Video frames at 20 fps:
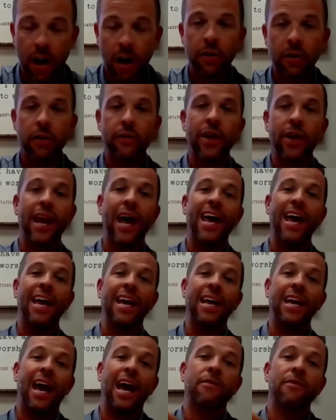other than
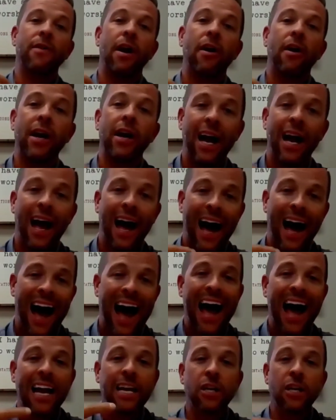a very
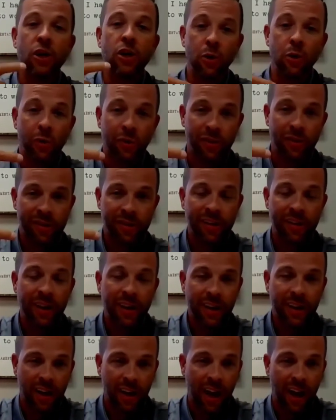high use
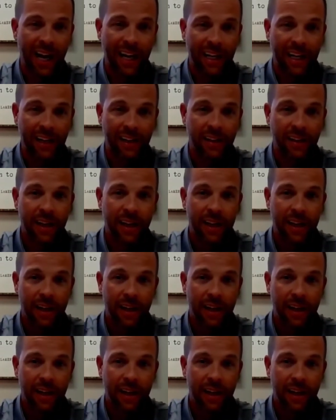client.